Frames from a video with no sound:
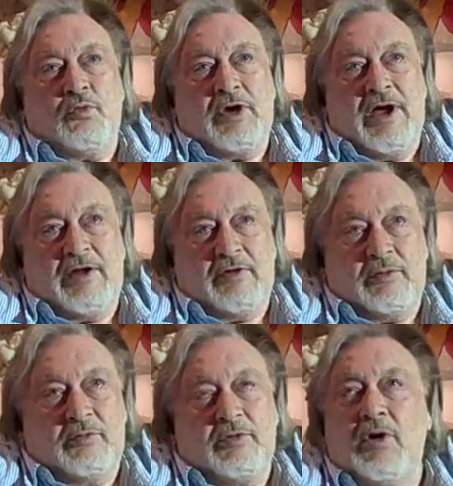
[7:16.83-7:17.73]
we had to
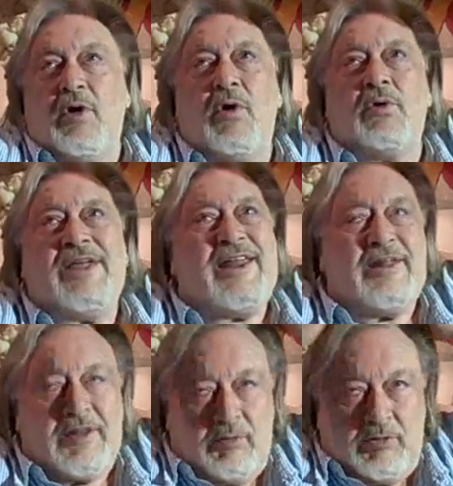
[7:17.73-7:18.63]
hold
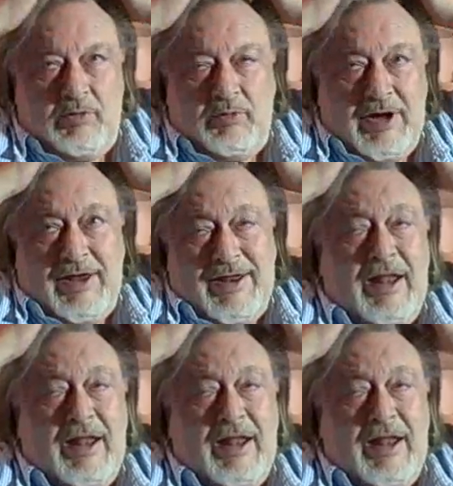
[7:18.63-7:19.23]
anything we could. We had